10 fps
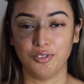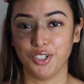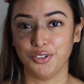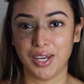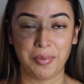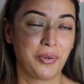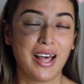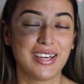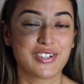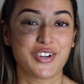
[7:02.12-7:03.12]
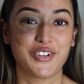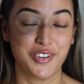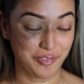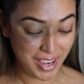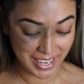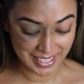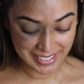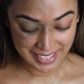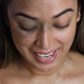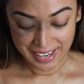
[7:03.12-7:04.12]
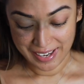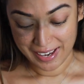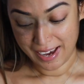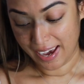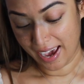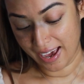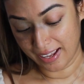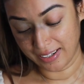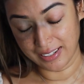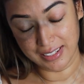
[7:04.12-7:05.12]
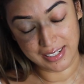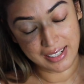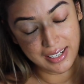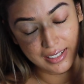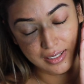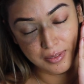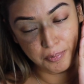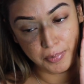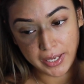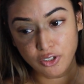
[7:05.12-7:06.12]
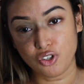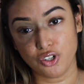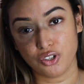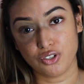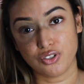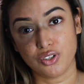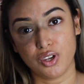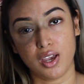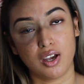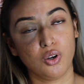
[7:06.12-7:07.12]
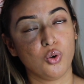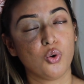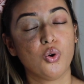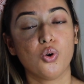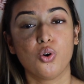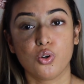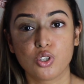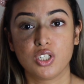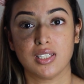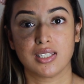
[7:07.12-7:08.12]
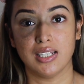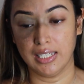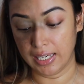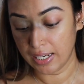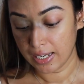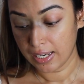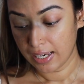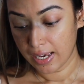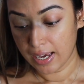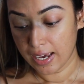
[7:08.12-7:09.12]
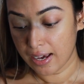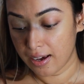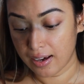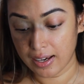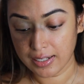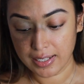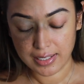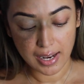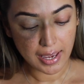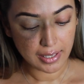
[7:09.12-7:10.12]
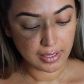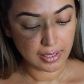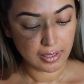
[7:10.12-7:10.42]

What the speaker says: when you apply it on your face and it pictures gorgeously. It is like